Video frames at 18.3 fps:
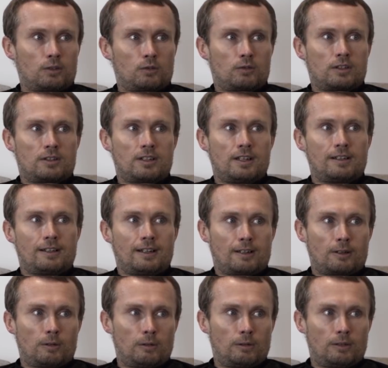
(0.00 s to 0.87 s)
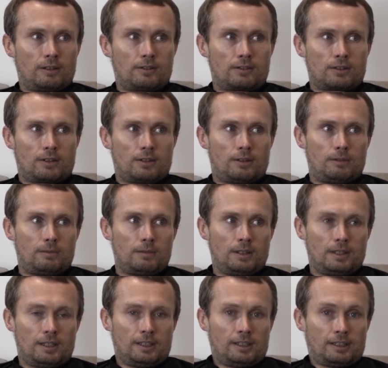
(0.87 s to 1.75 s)
strategic call as to
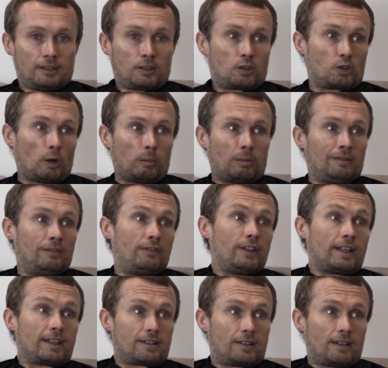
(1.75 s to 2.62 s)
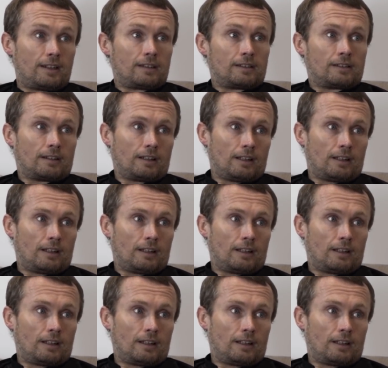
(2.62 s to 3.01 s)
stop and fix it